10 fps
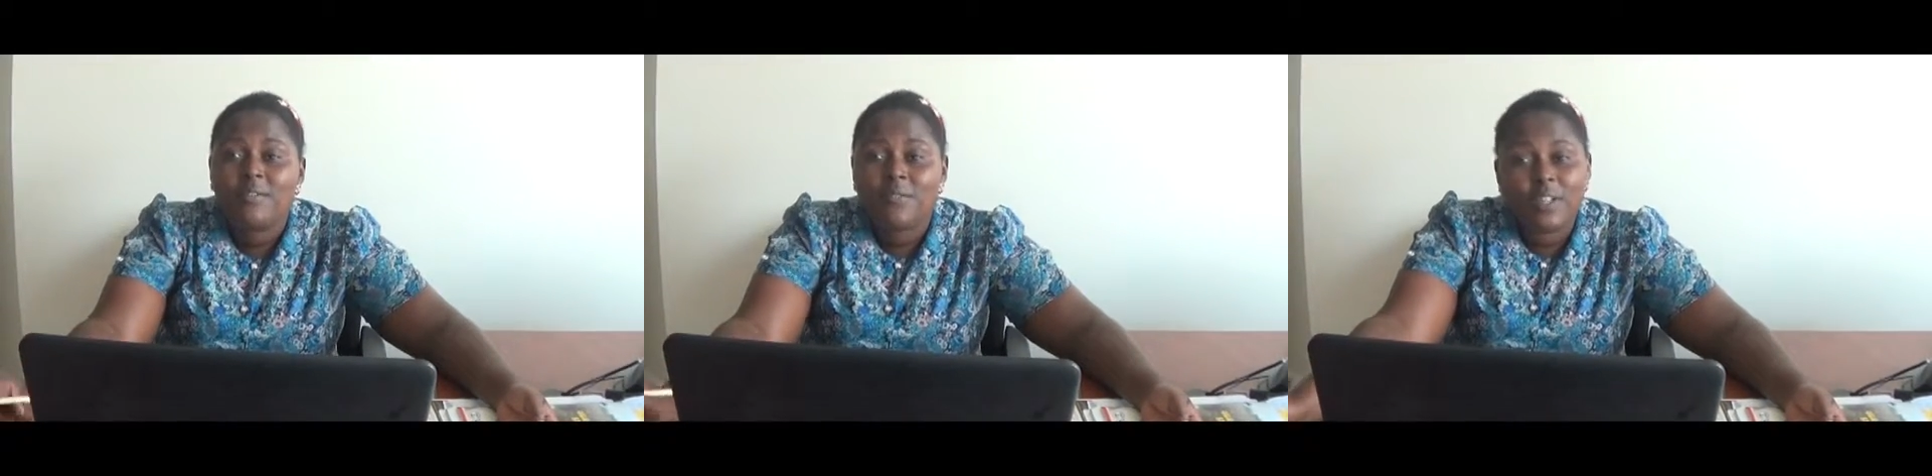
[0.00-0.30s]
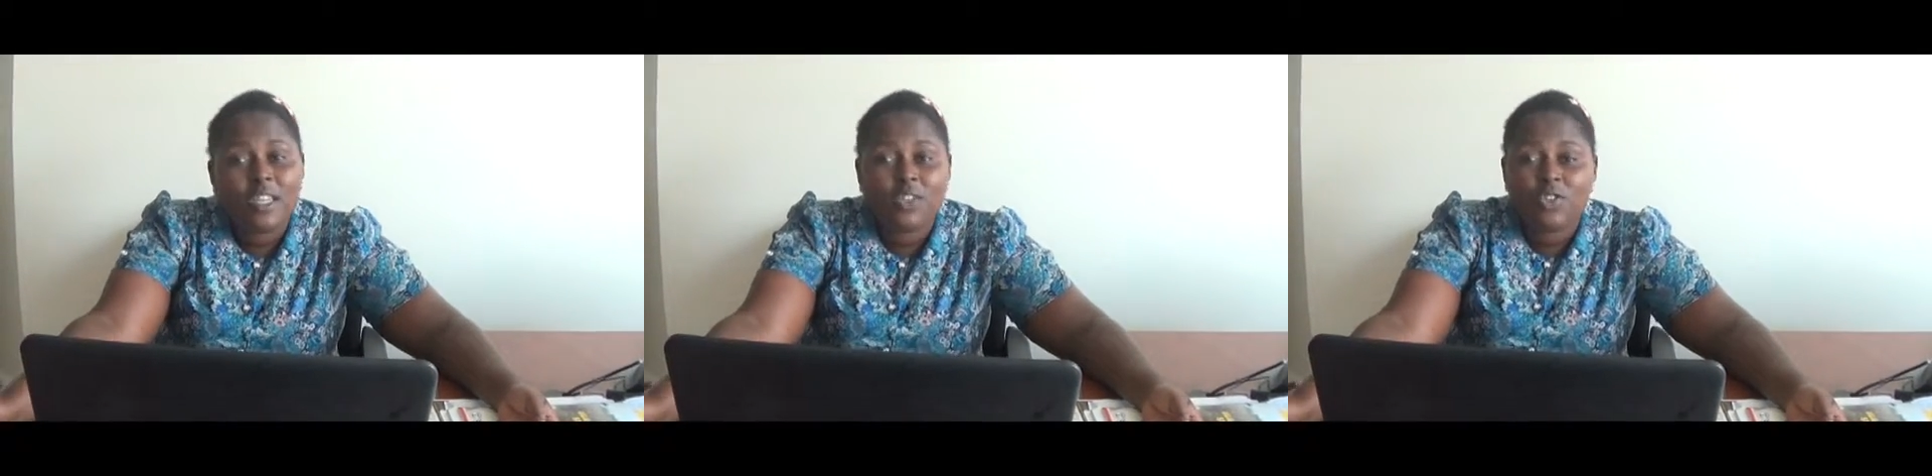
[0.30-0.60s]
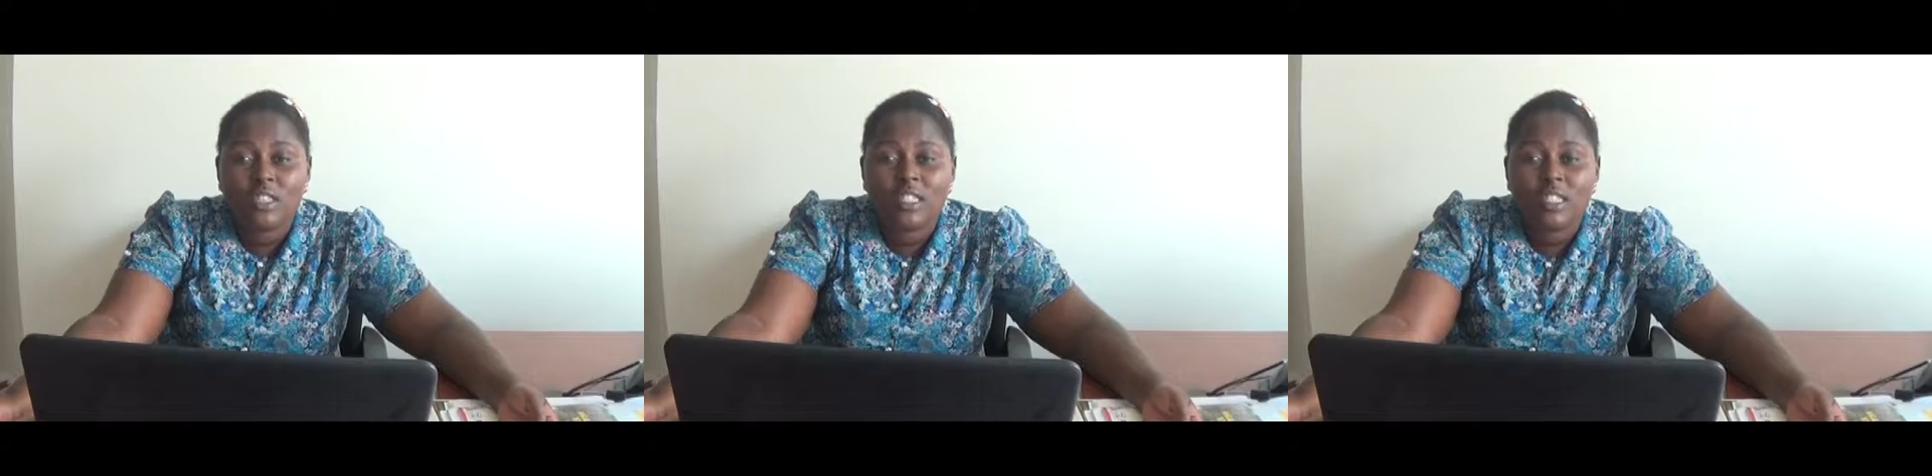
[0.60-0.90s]
Free
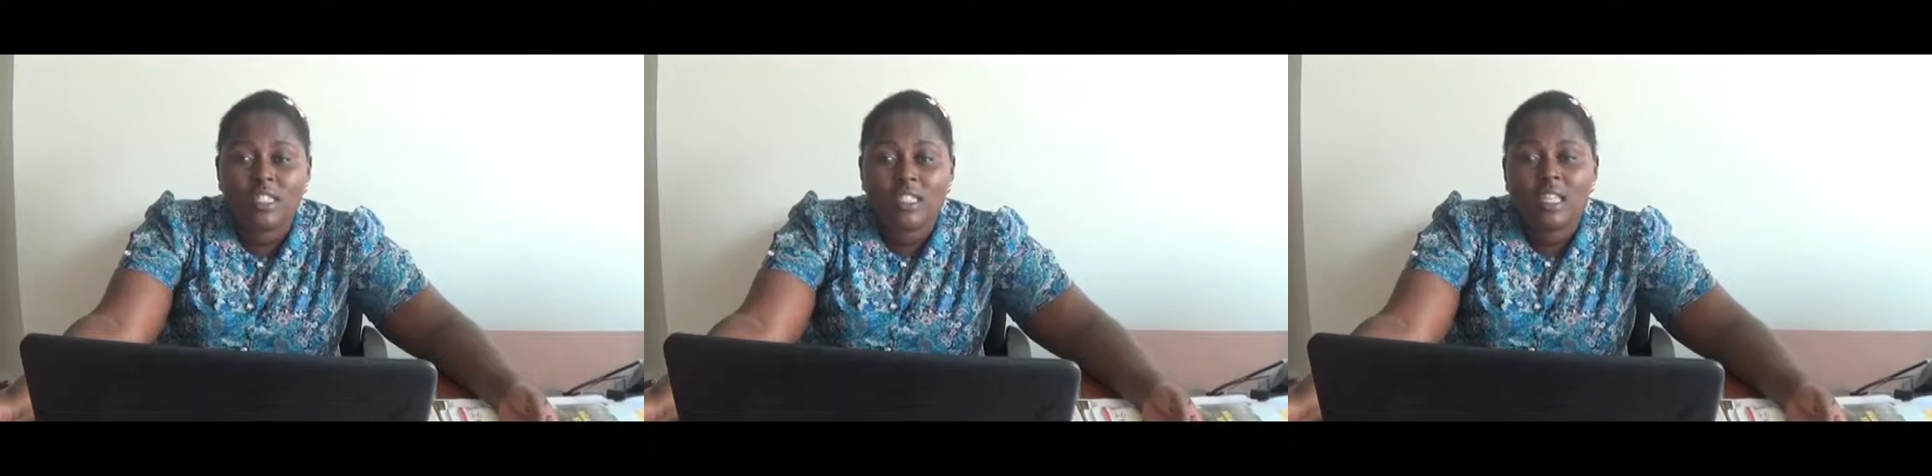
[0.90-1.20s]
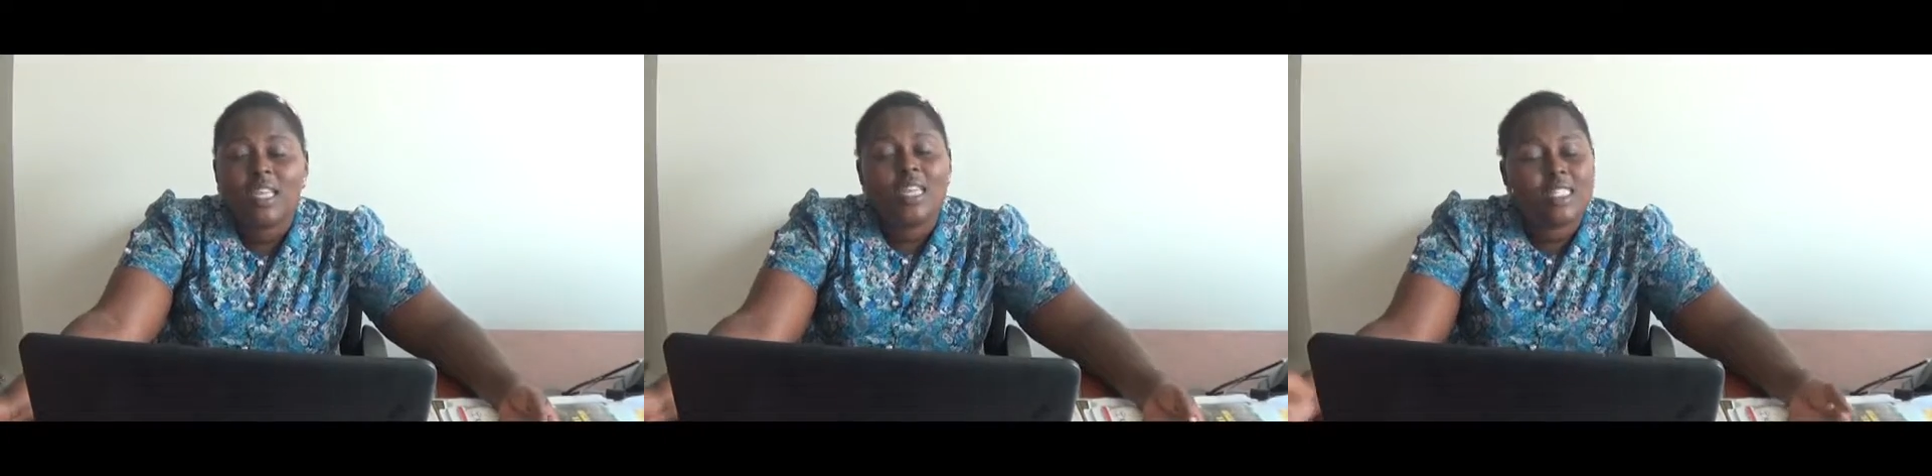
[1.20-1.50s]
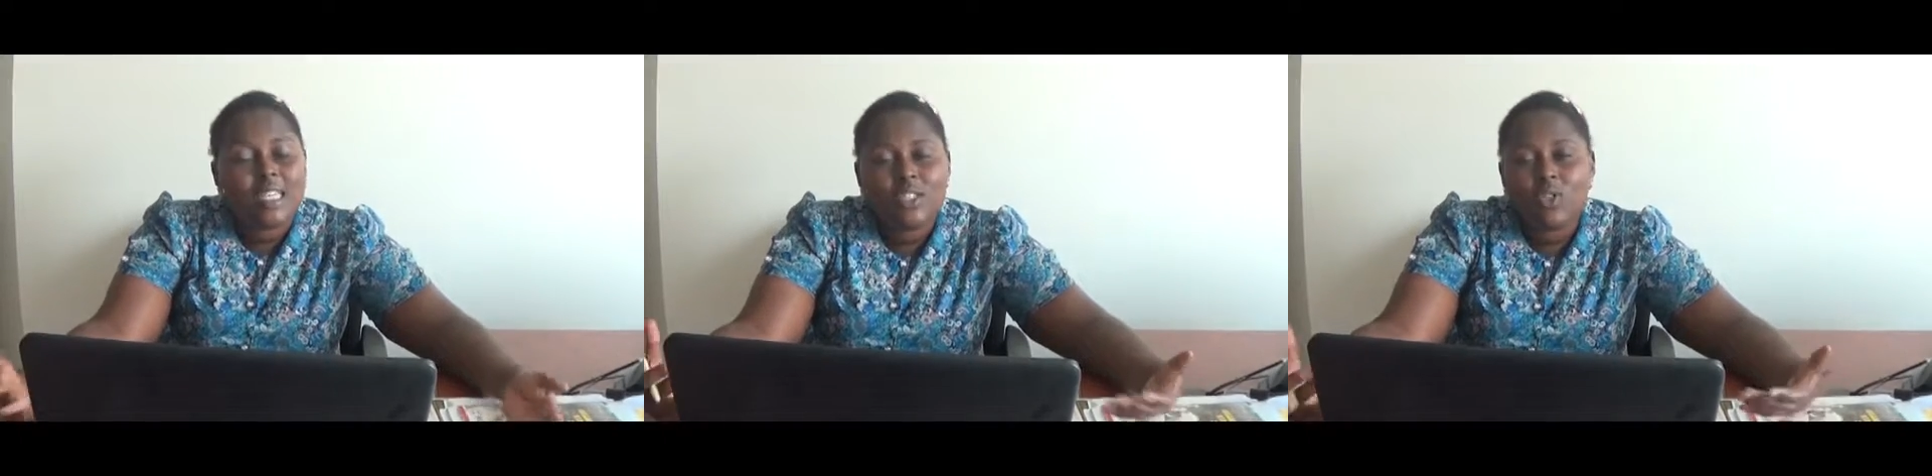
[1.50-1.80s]
entrance.
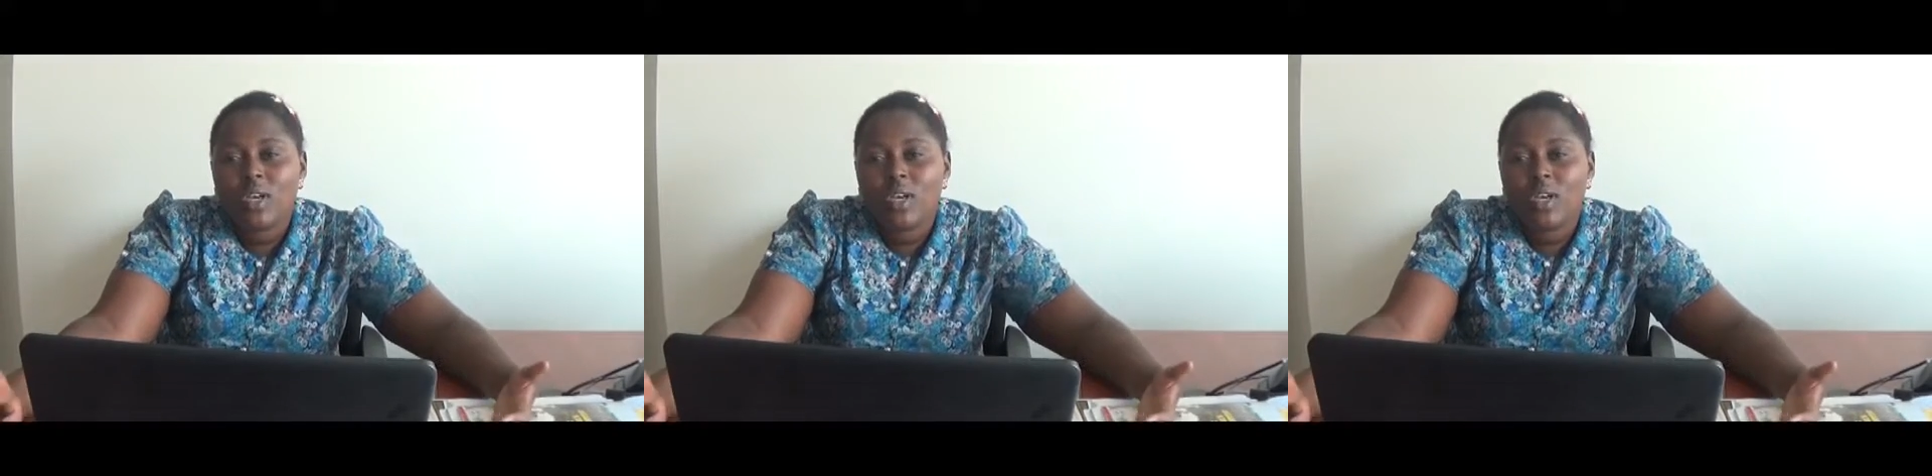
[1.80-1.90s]
It's us